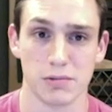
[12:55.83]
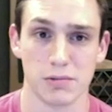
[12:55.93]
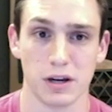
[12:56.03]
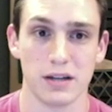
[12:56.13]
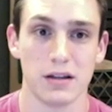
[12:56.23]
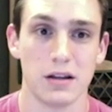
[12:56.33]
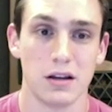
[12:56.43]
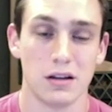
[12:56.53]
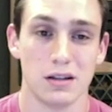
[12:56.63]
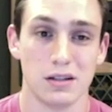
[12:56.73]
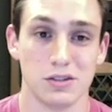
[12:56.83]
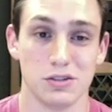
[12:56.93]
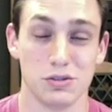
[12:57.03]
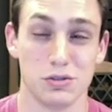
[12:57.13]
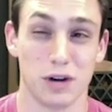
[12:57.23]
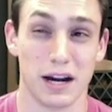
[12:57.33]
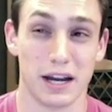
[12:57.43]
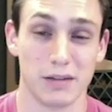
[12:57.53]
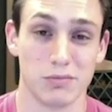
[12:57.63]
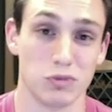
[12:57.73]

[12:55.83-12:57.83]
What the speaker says: What do I